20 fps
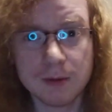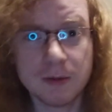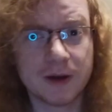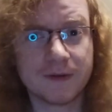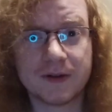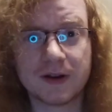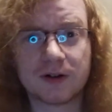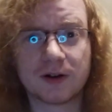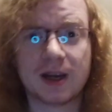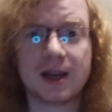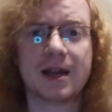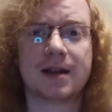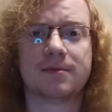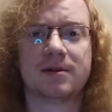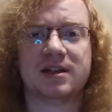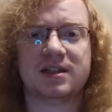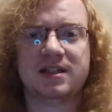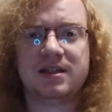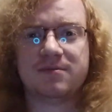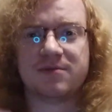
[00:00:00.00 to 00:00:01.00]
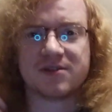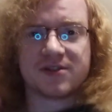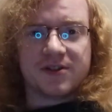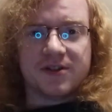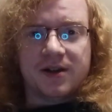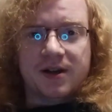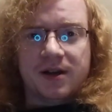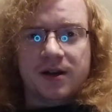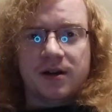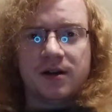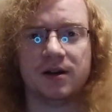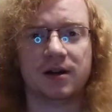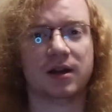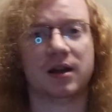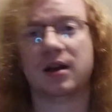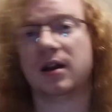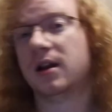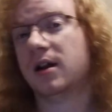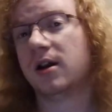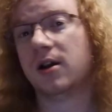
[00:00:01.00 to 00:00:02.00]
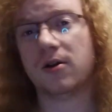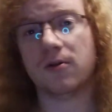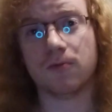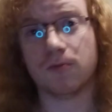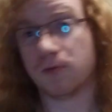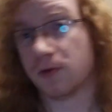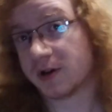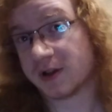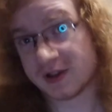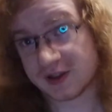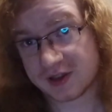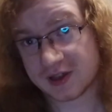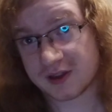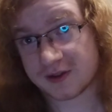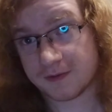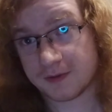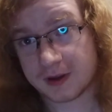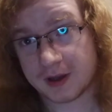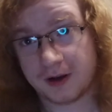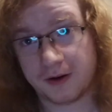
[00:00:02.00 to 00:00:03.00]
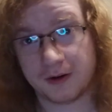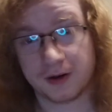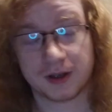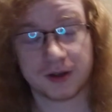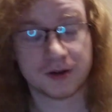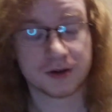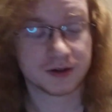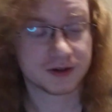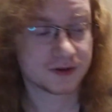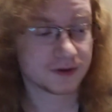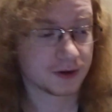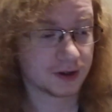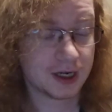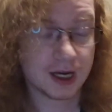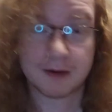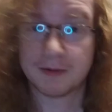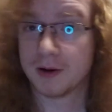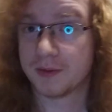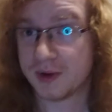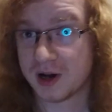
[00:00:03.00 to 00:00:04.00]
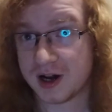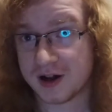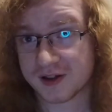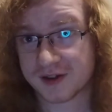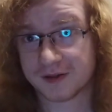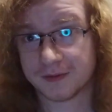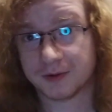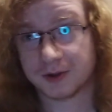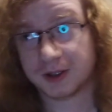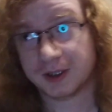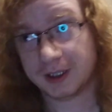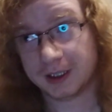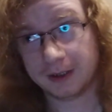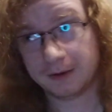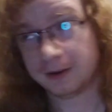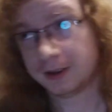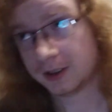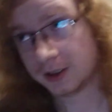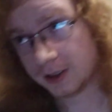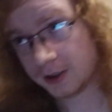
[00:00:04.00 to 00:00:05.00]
My favorite anime, Demon Slayer, wouldn't exist without Akira Toriyama, possibly.